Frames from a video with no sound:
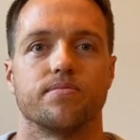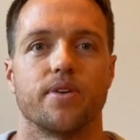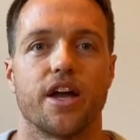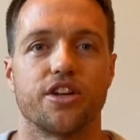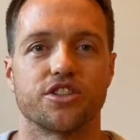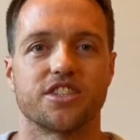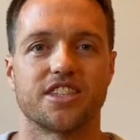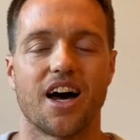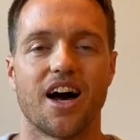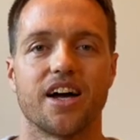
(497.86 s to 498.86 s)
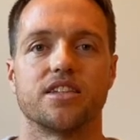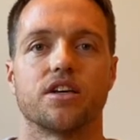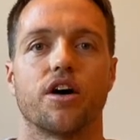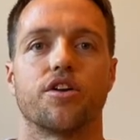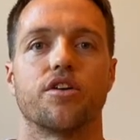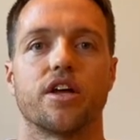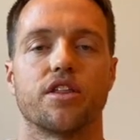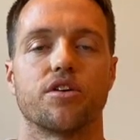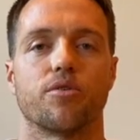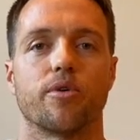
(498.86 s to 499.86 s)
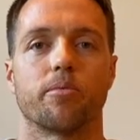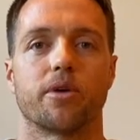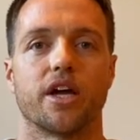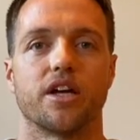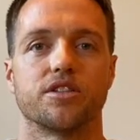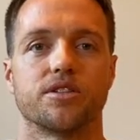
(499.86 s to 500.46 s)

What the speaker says: and your sides underneath your rib cage.